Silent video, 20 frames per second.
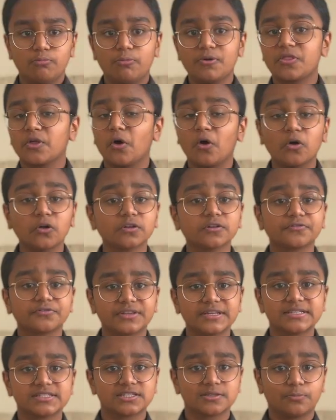With all
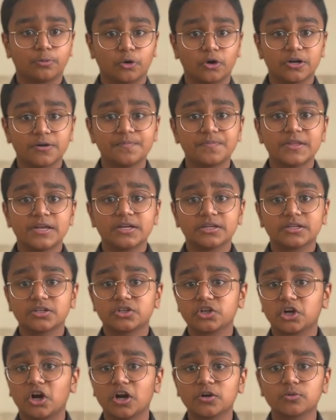of this support,
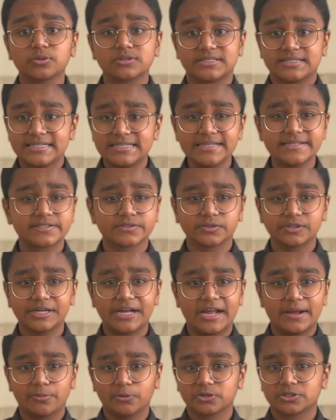Qatar was
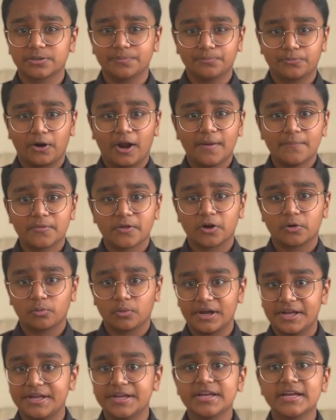easily able to bribe their
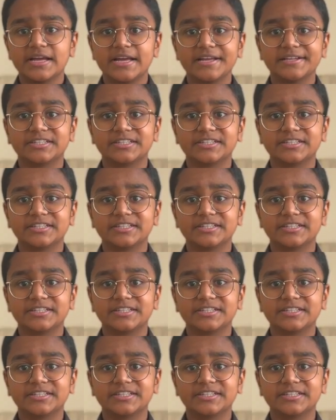way